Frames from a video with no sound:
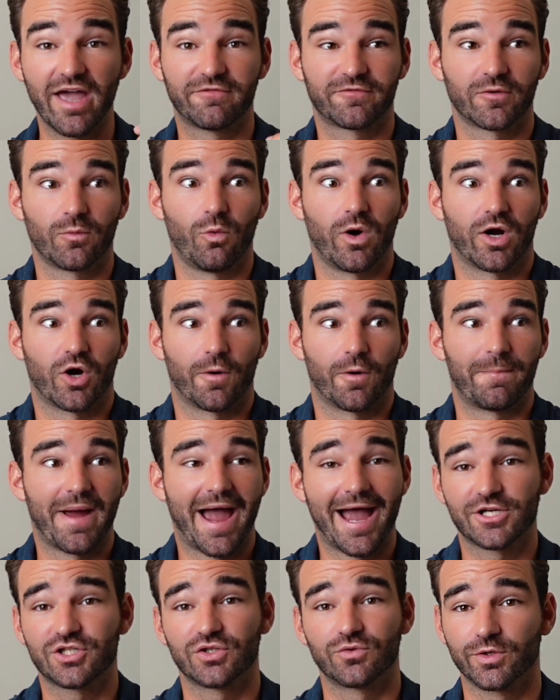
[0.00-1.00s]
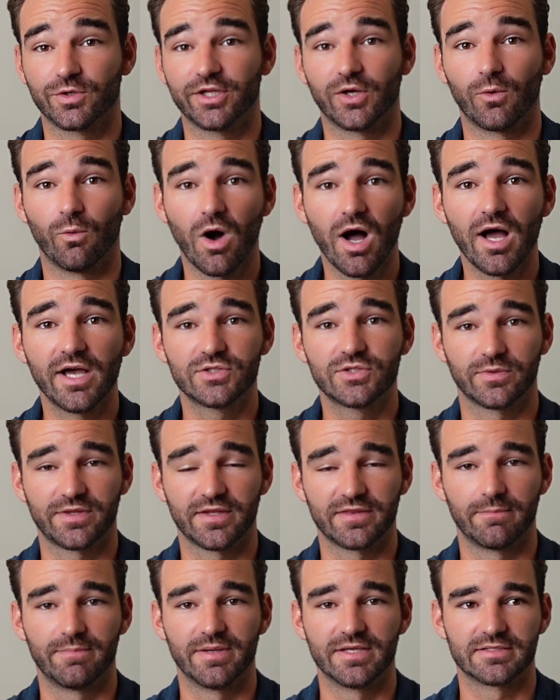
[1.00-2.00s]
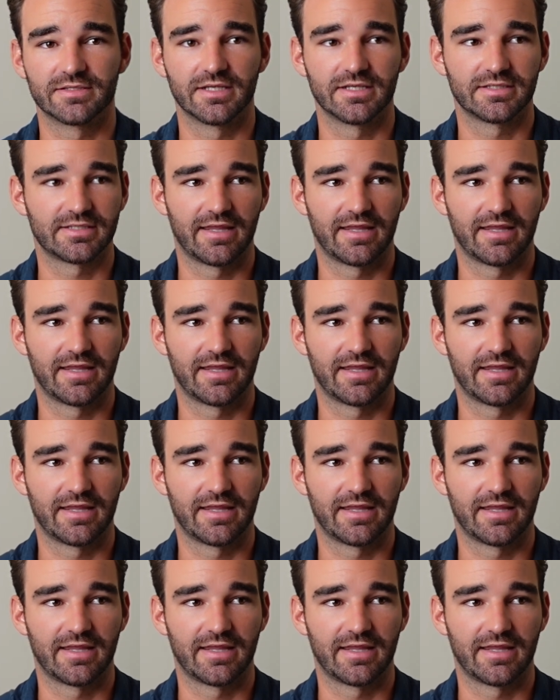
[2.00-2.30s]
from what her passion really was within the business